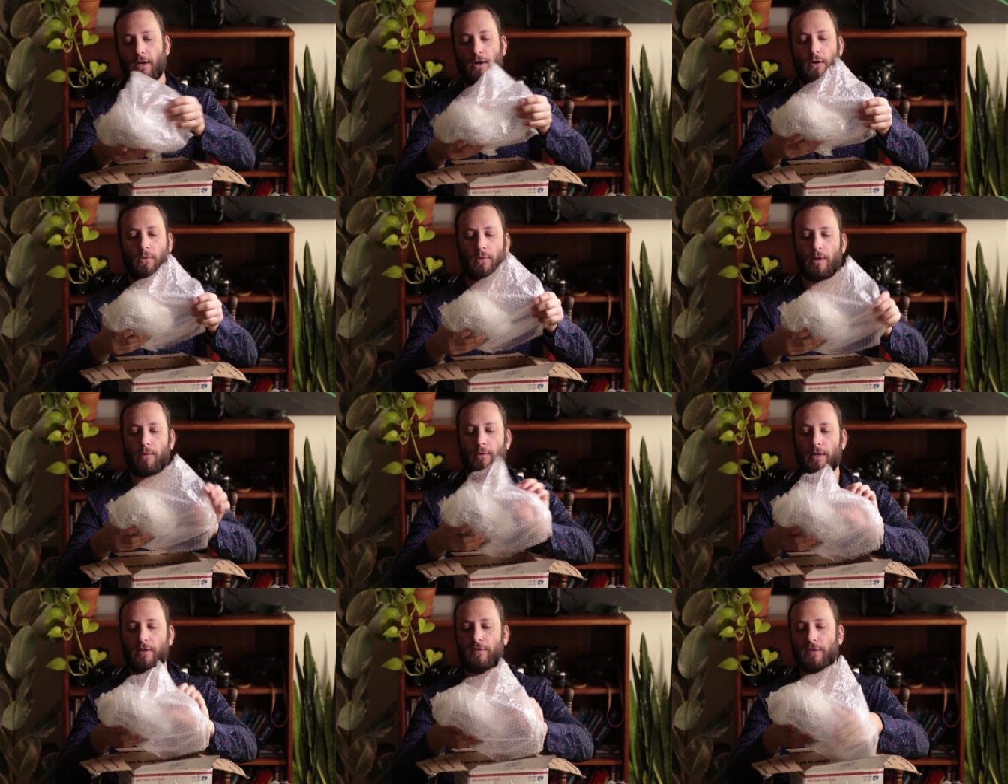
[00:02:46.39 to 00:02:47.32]
Oh wait,
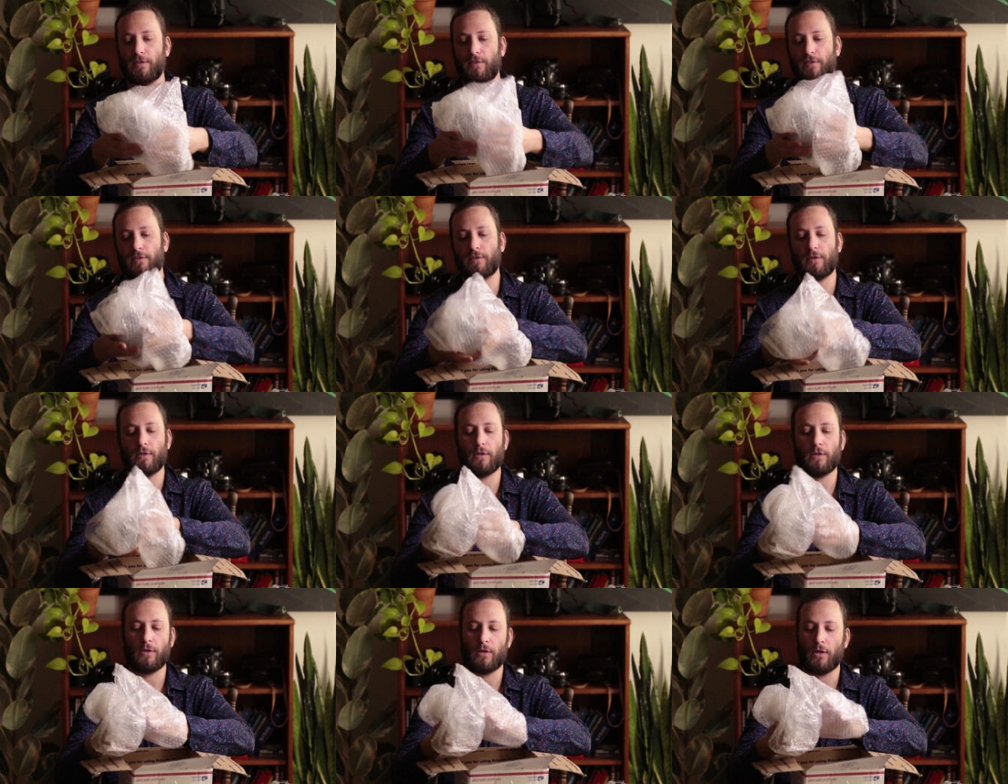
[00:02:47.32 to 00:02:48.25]
what is this?
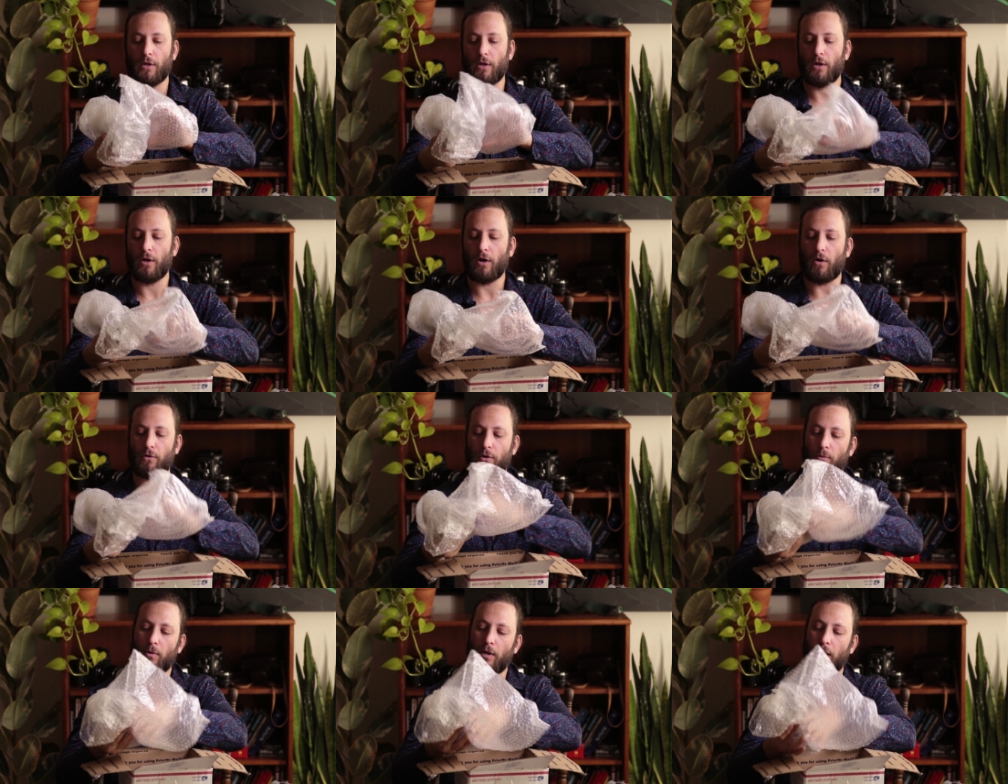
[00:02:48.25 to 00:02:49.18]
Oh,
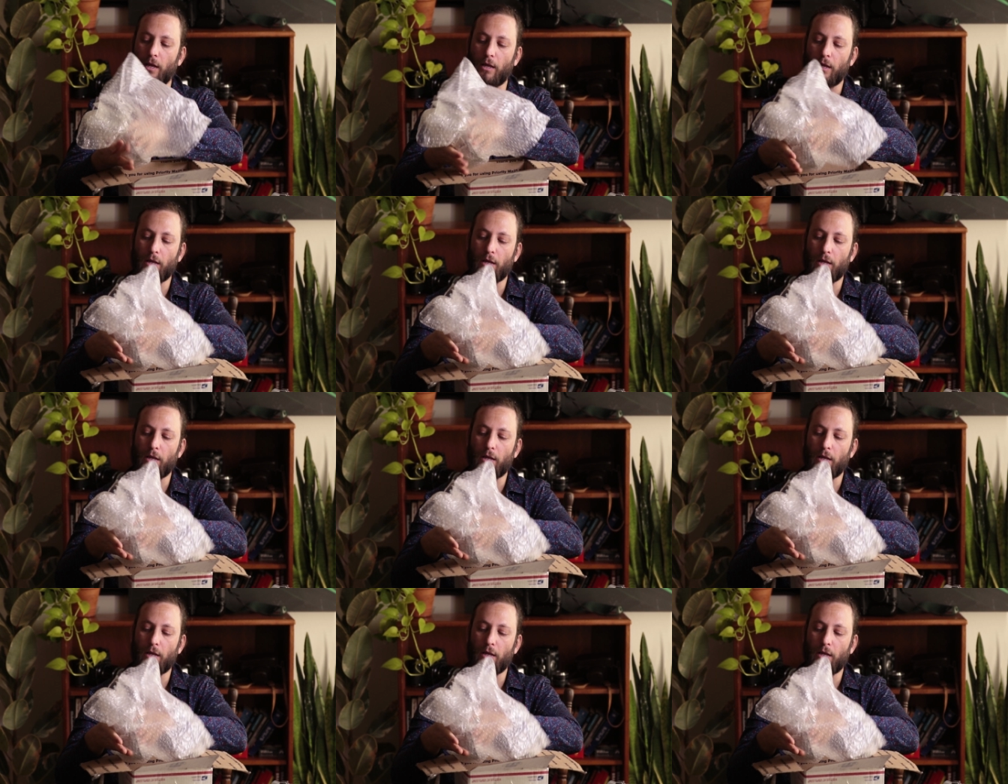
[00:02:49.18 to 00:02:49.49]
no way.